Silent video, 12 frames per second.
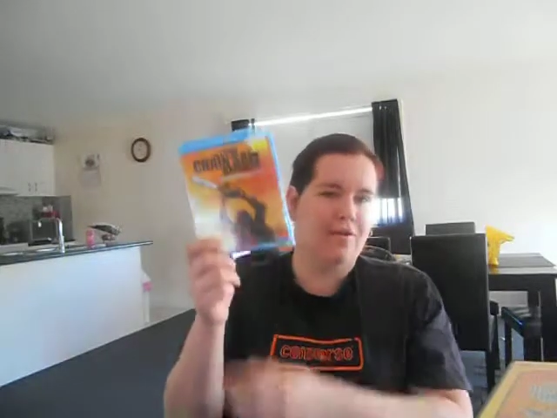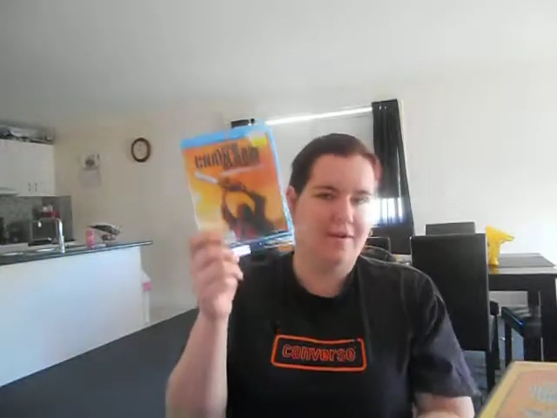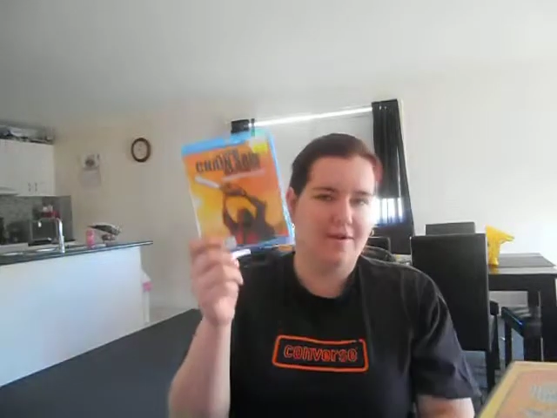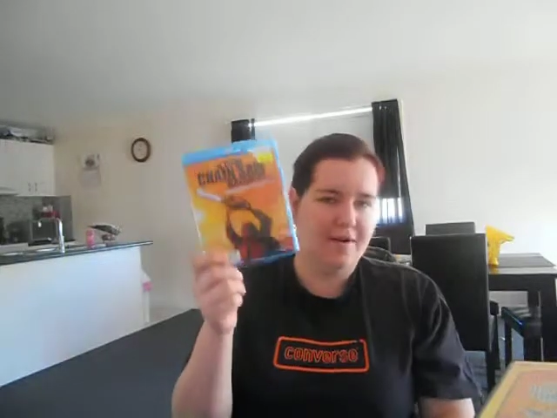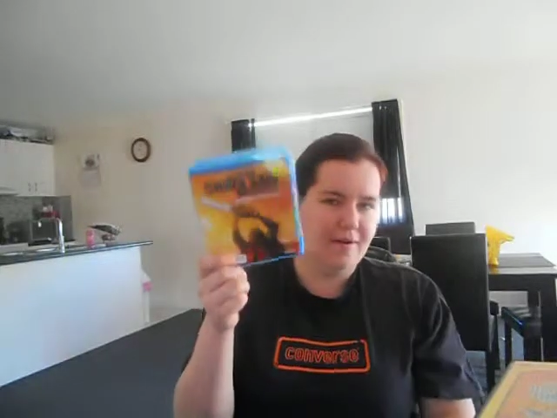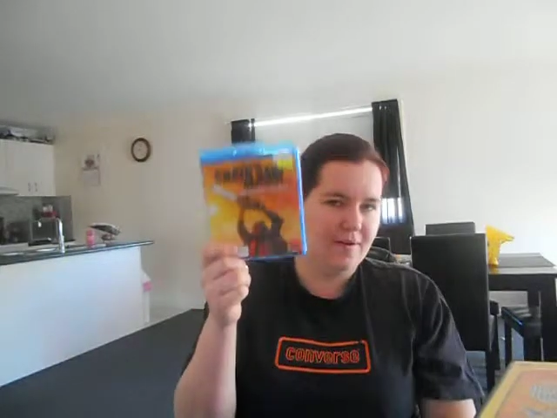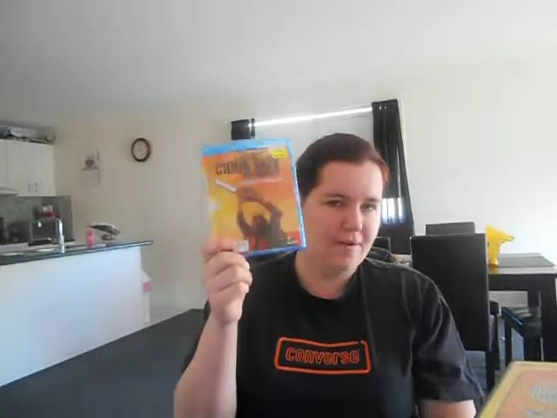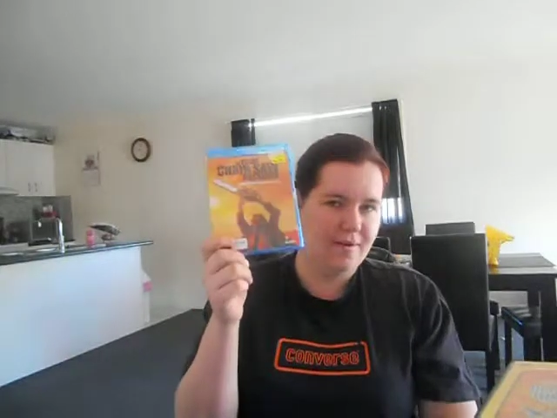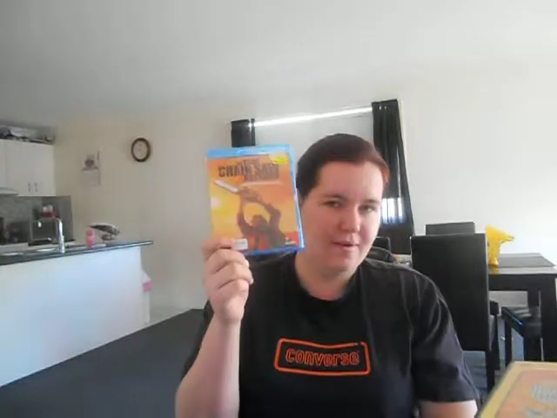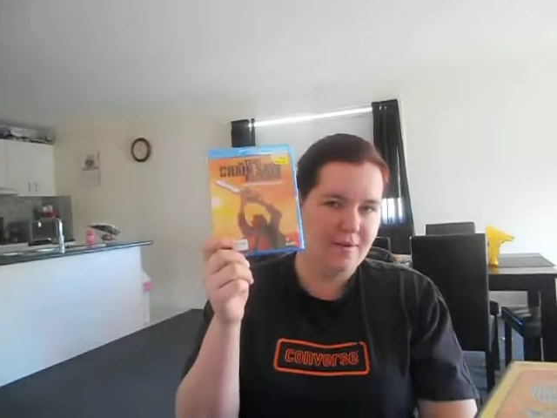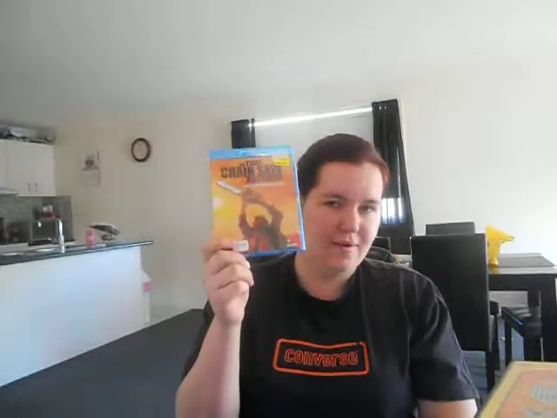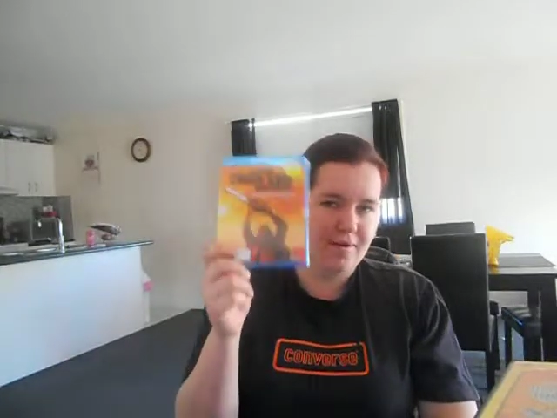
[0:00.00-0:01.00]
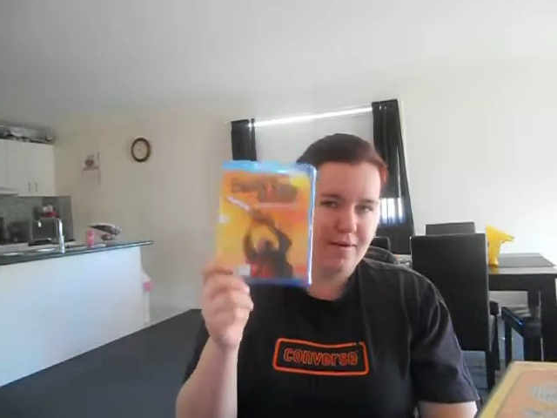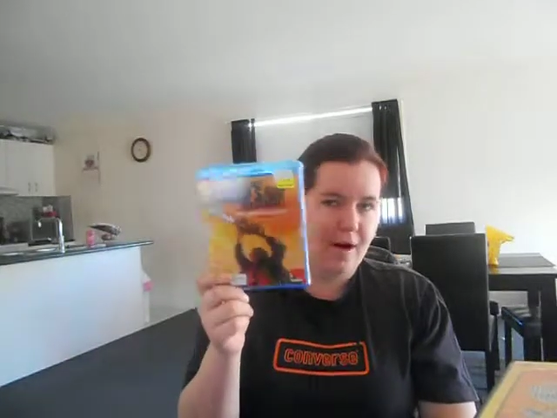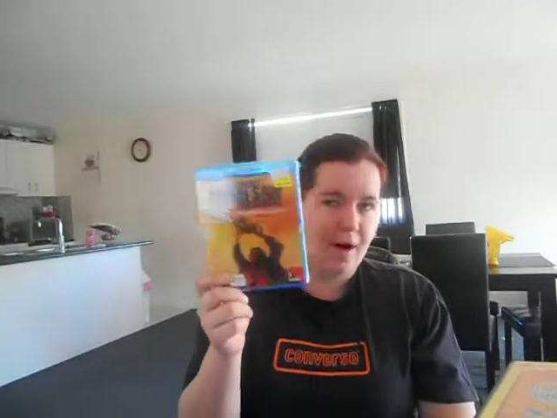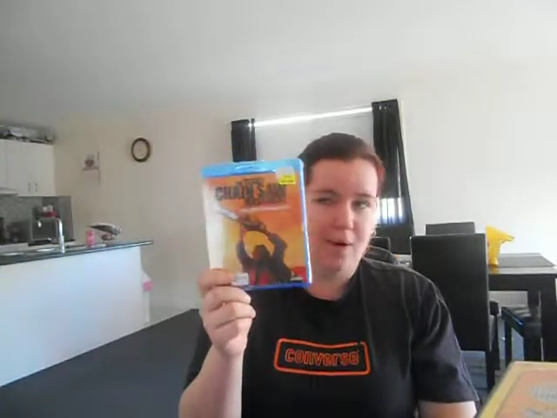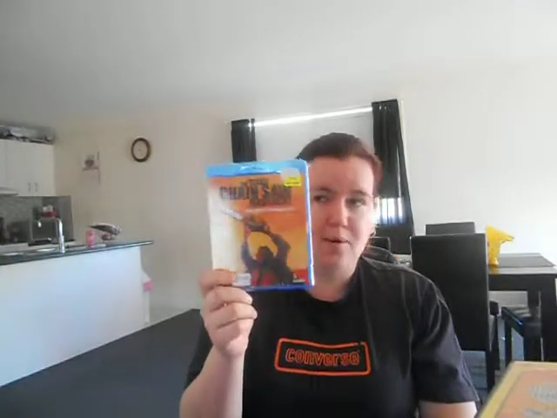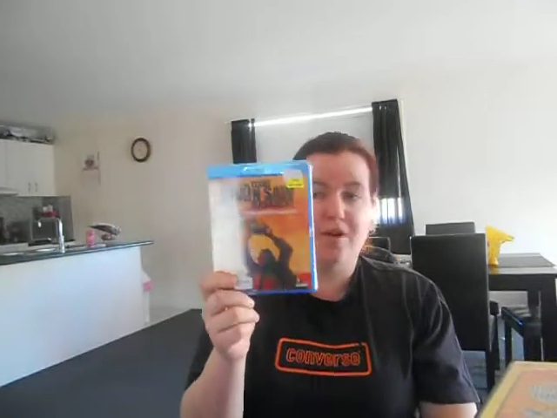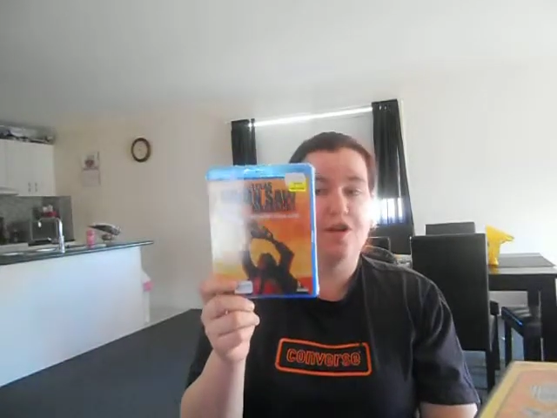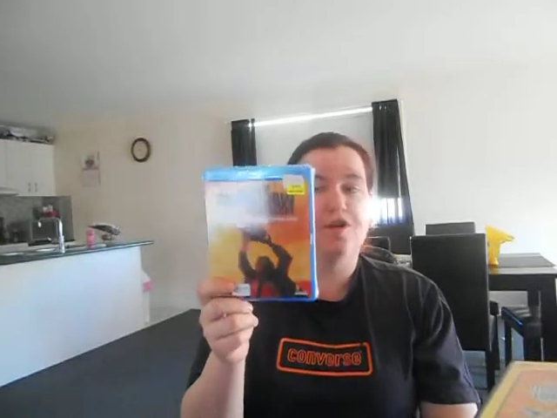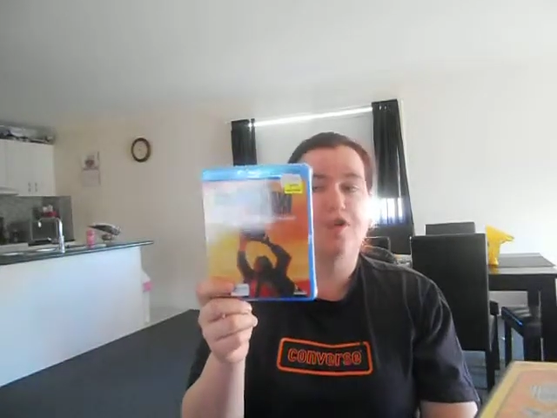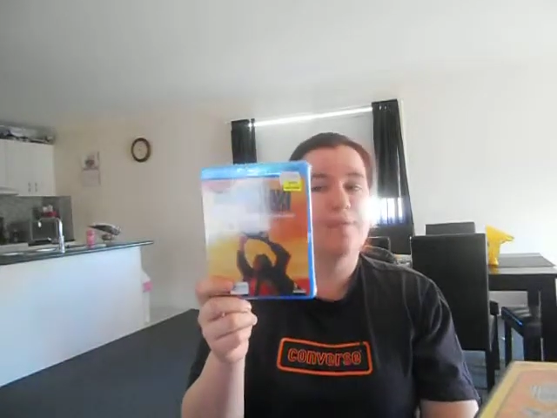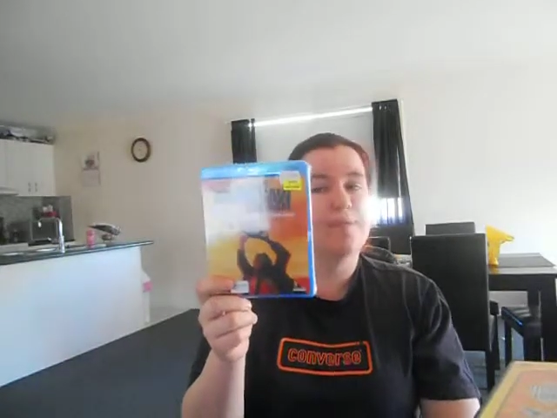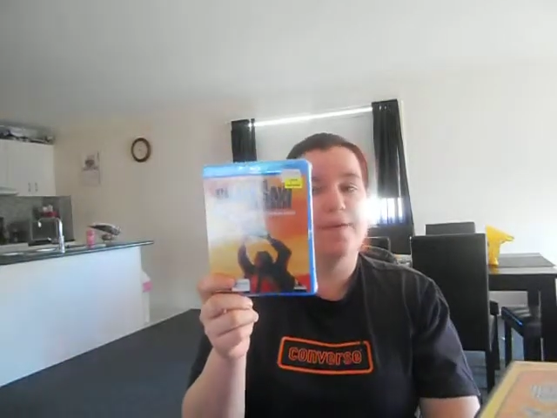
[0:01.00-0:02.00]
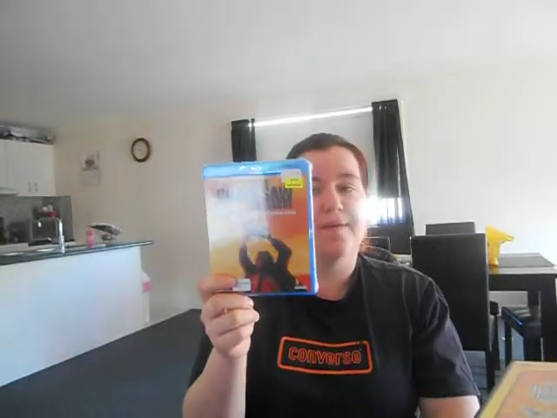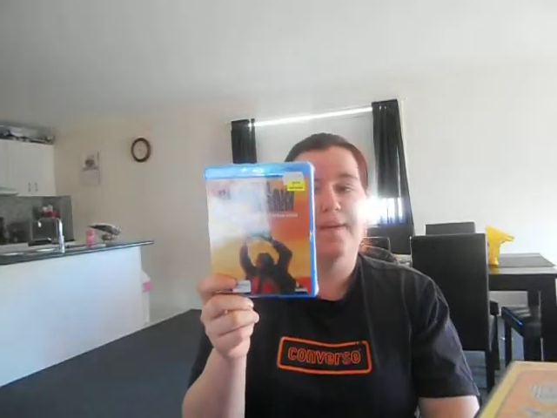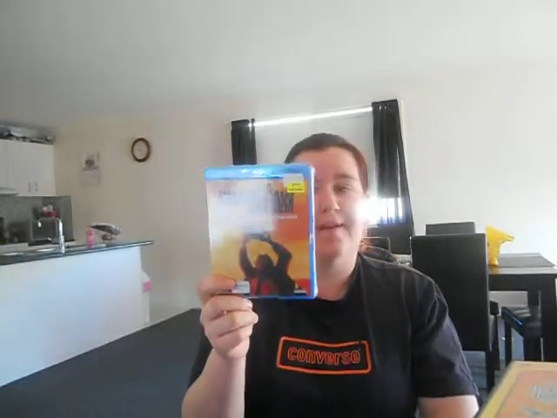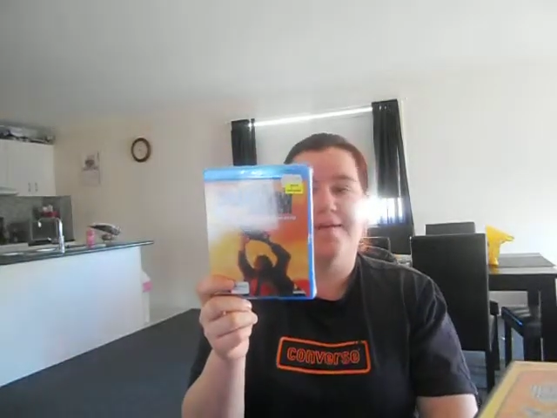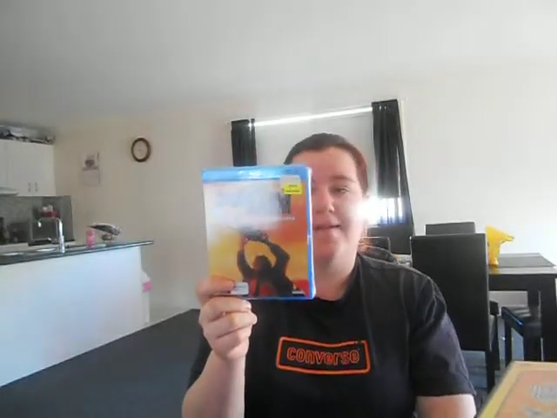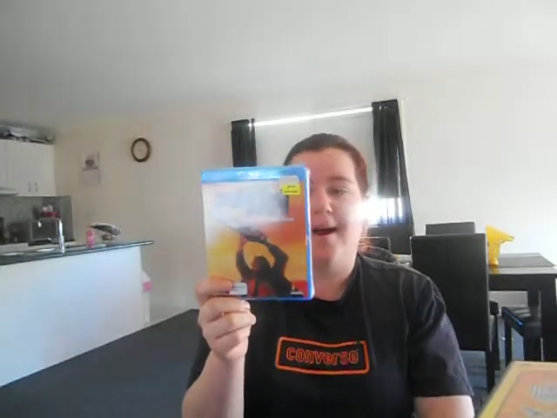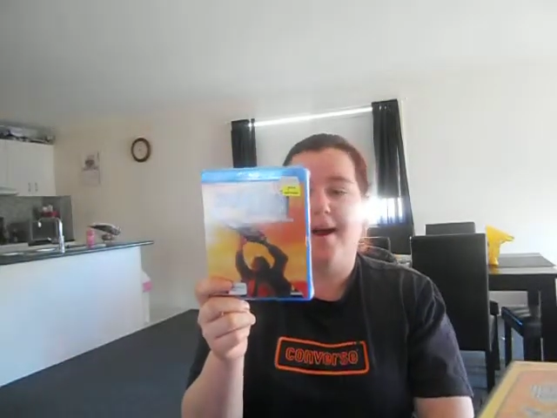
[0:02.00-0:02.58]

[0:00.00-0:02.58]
with the oldish movies.